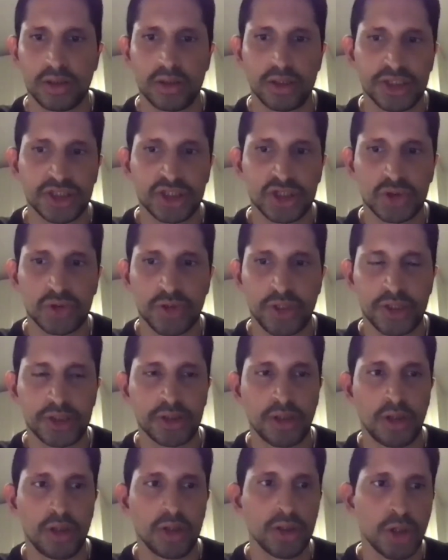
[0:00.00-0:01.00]
his strength,
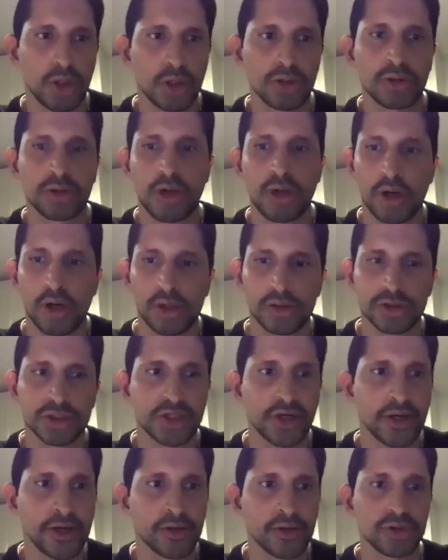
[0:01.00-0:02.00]
although Carlos
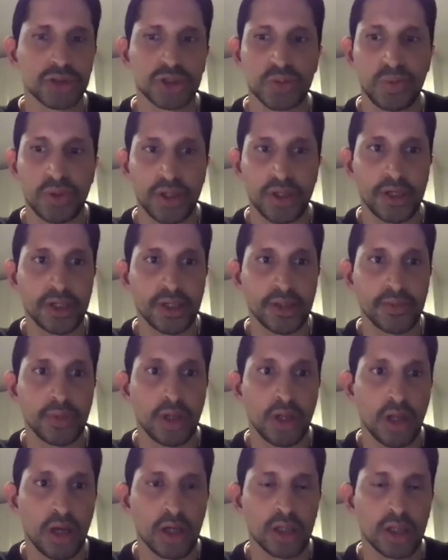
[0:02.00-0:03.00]
Queiroz played him a
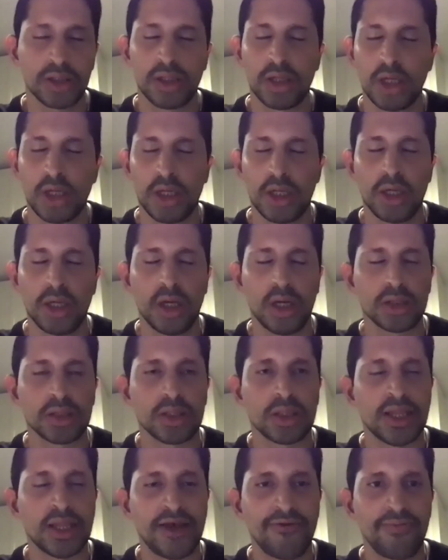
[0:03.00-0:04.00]
lot. On the
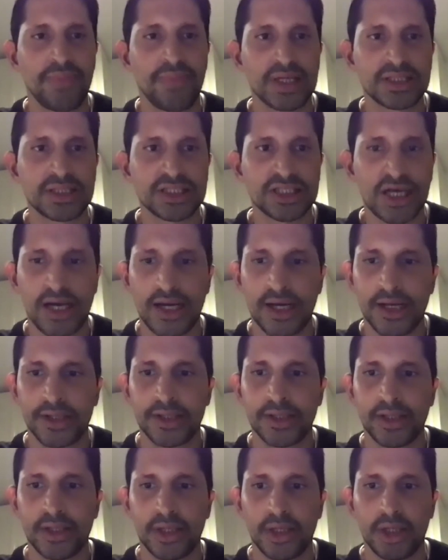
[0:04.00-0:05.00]
left back side,
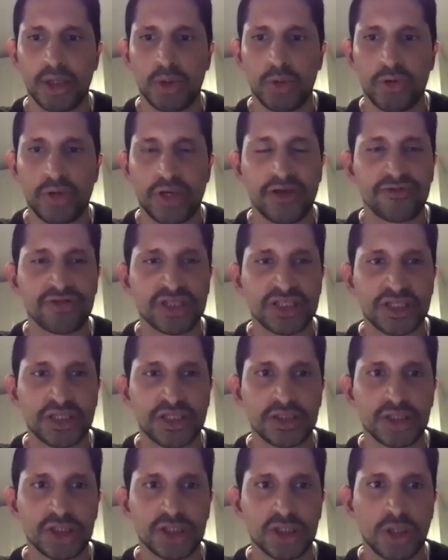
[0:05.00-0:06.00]
we have seen
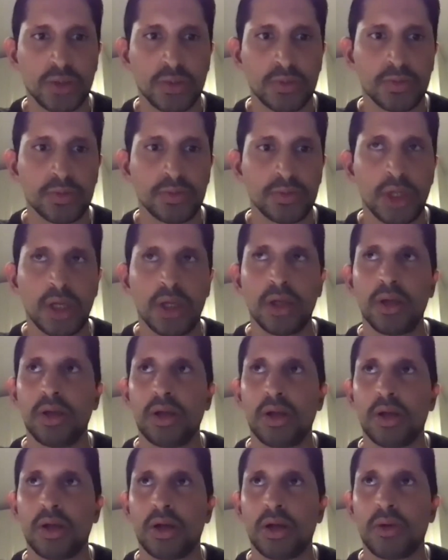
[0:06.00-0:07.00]
some
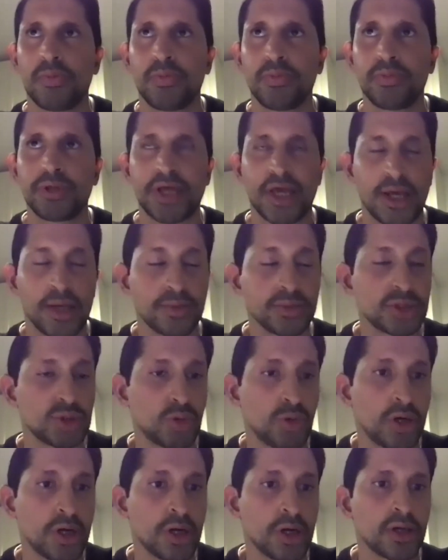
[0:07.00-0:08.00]
games
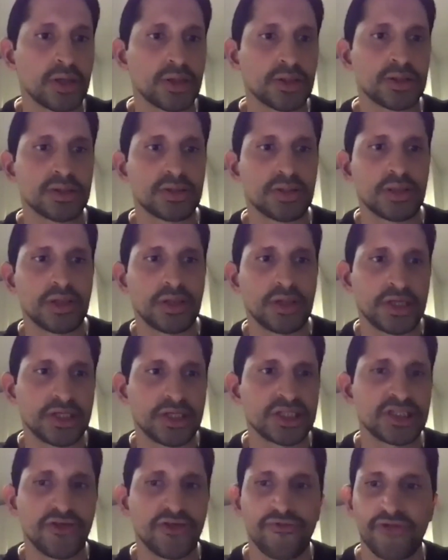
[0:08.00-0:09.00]
where
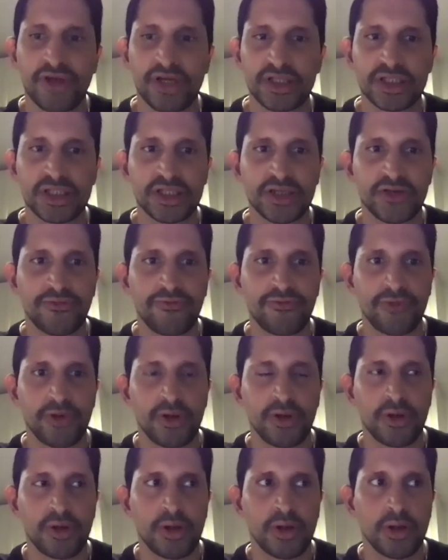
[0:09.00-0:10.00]
his defensive
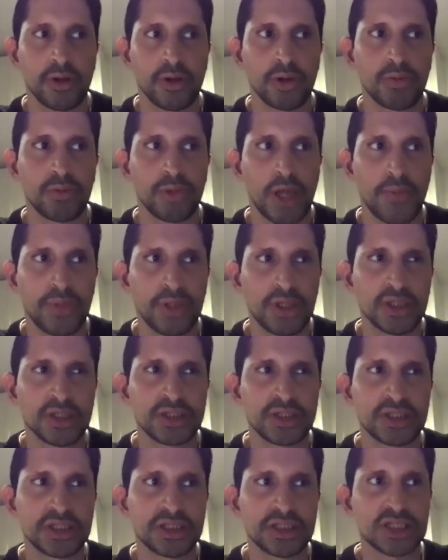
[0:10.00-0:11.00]

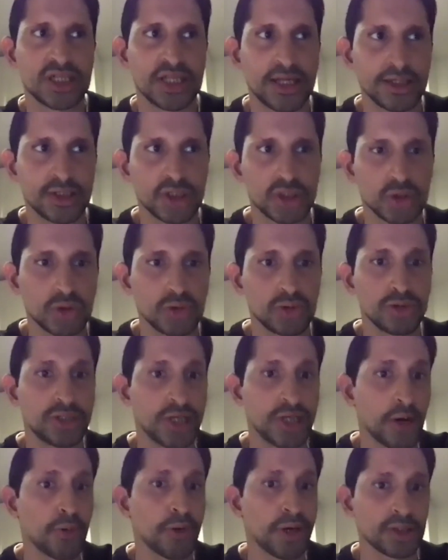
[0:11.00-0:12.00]
abilities led to
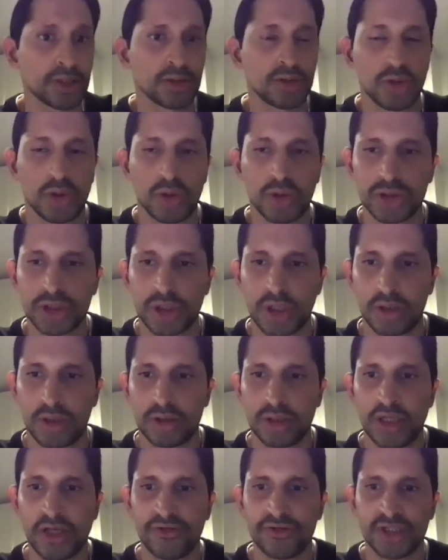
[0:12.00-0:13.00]
direct goals on
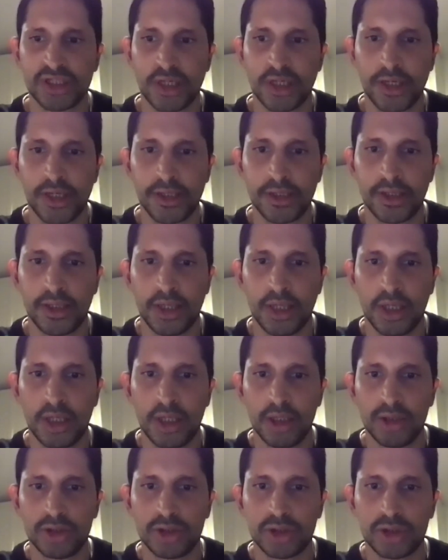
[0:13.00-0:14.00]
our left side.
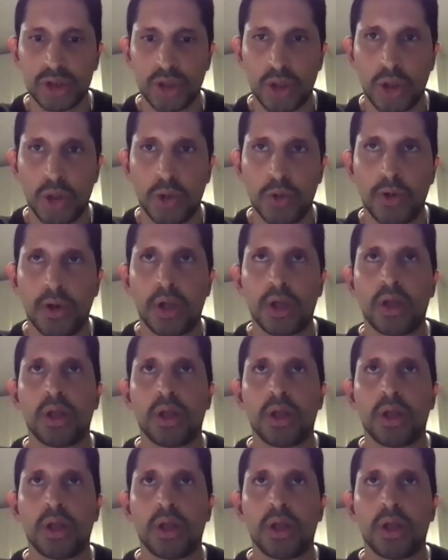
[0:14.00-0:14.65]
So